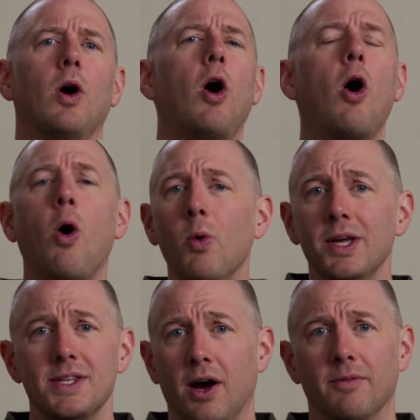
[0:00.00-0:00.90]

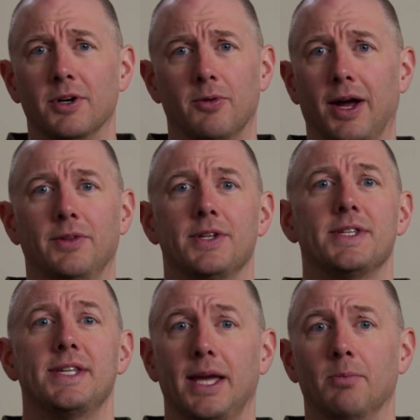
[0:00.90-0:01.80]
always hovered around the
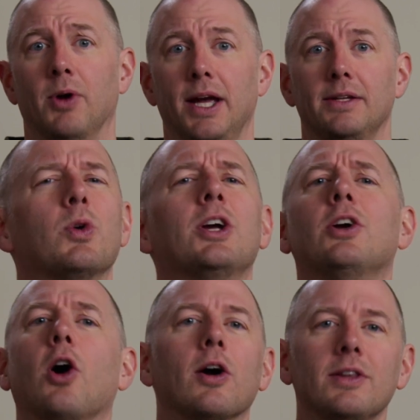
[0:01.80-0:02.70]
same rate,
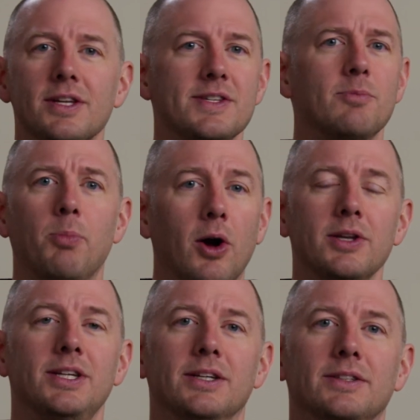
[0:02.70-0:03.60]
regardless of
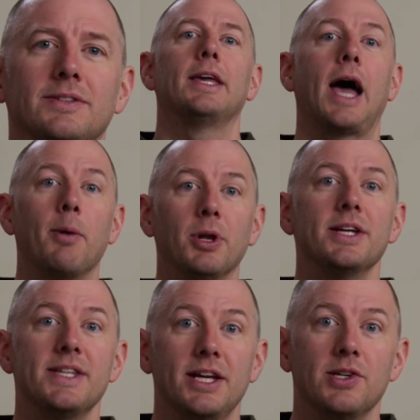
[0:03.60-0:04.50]
bond yields.
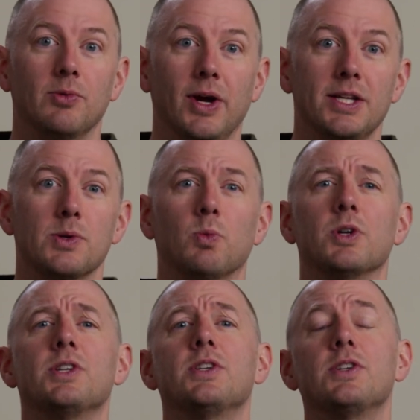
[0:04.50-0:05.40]
Capitalization rates
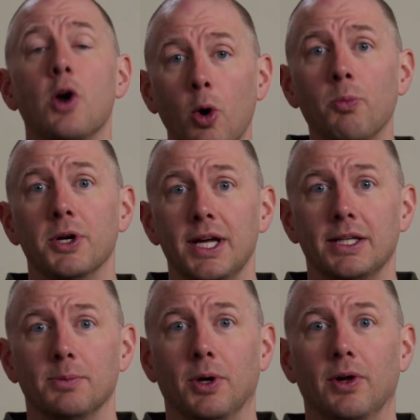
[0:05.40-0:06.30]
were so
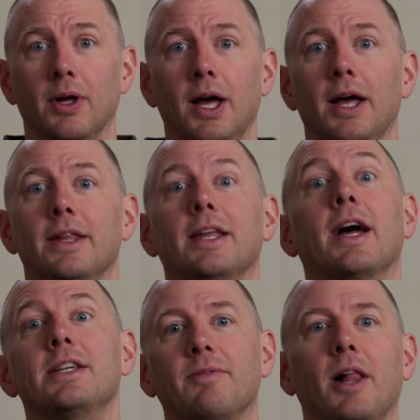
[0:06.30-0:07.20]
predictable that
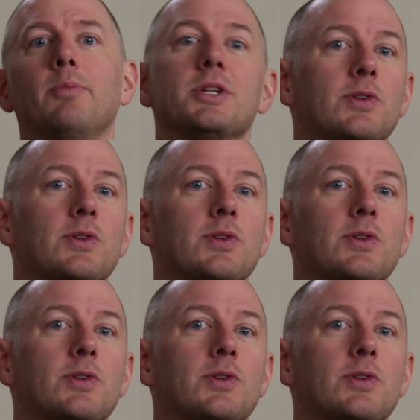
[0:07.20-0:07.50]
I developed a